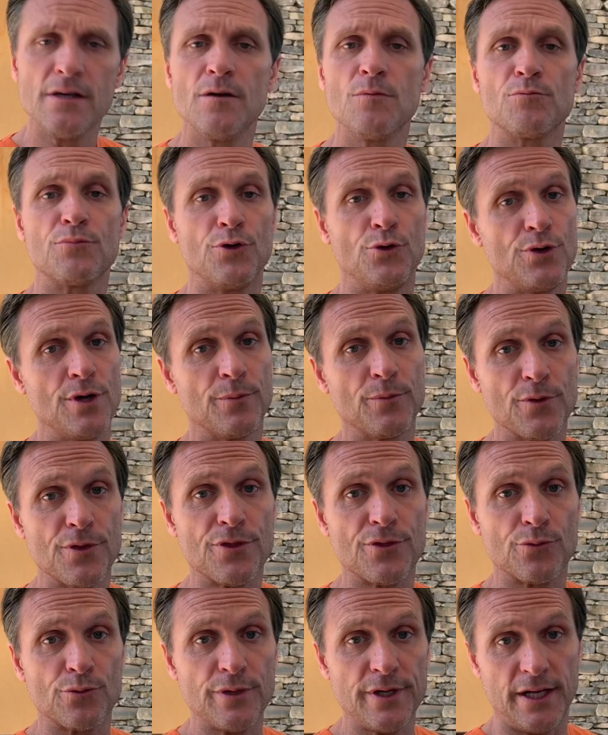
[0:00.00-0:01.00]
Pro number
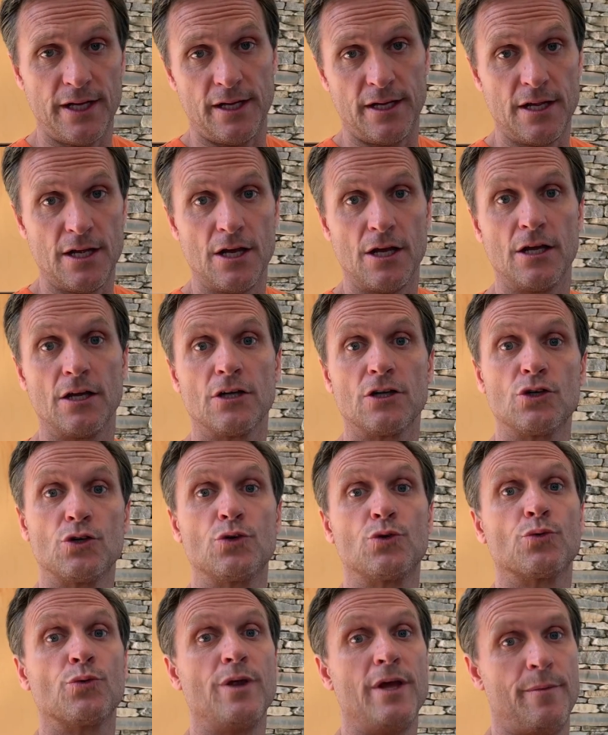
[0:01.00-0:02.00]
3,
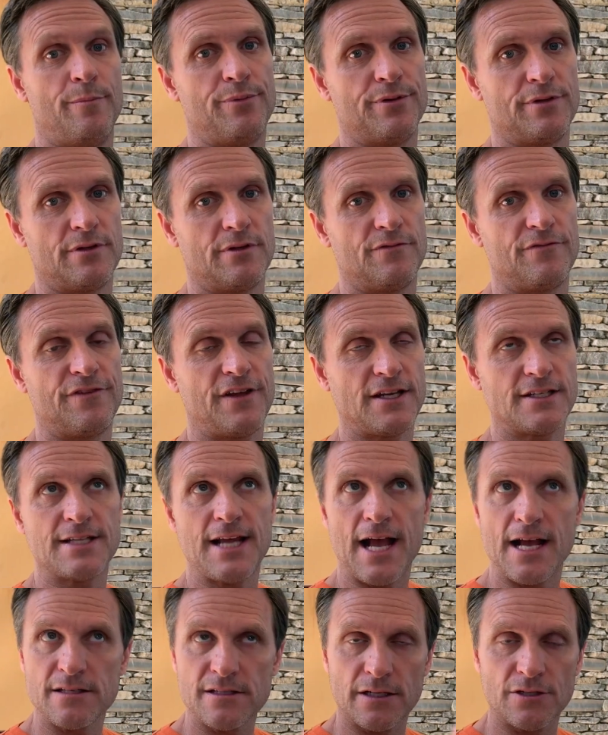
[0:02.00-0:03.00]
grip.
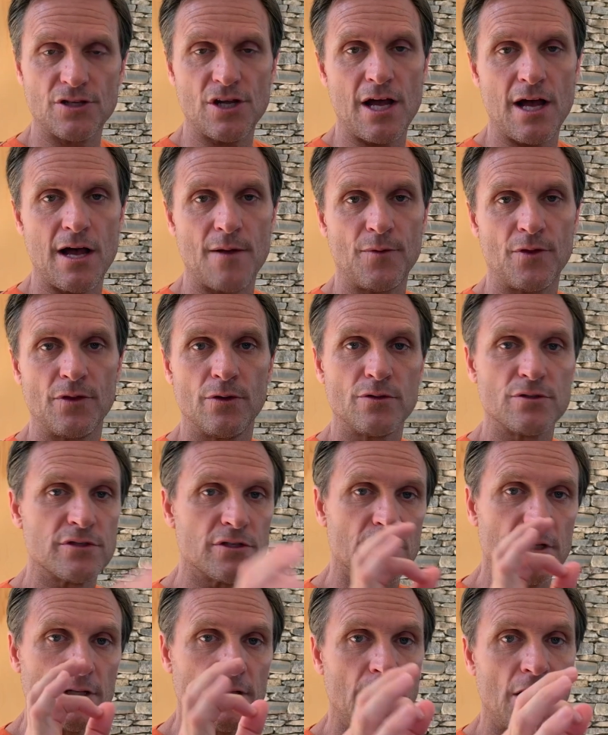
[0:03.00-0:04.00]
Fantastic job on those
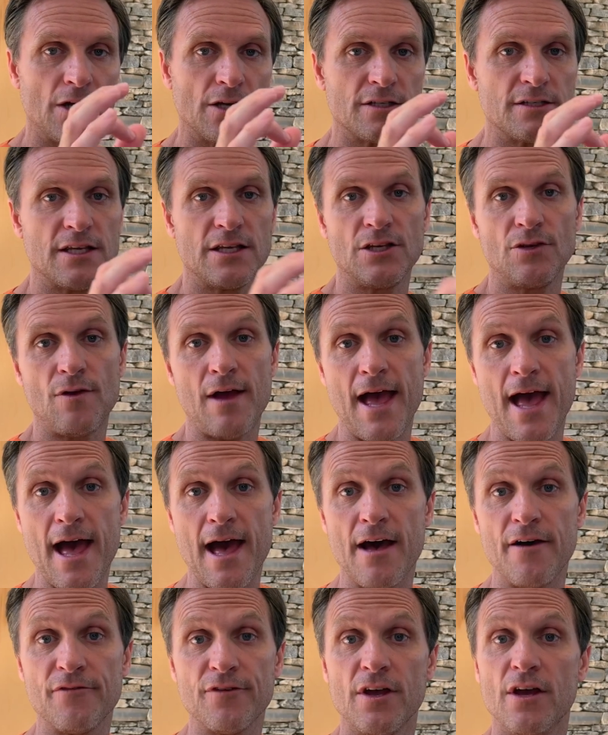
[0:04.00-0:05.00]
little lugs that you
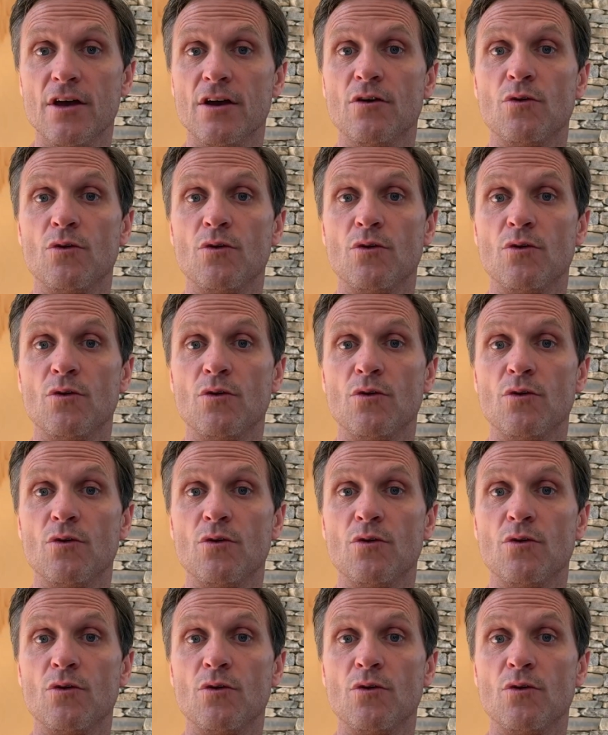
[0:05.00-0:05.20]
have.